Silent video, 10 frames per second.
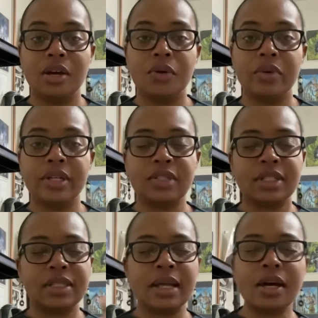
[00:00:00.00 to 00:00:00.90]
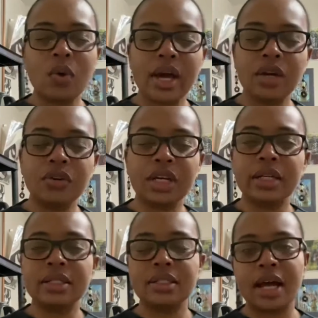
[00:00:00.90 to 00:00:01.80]
which is not quite
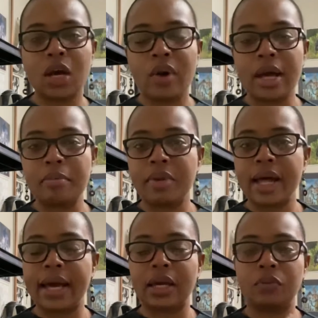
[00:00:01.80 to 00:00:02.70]
green, it's not quite black,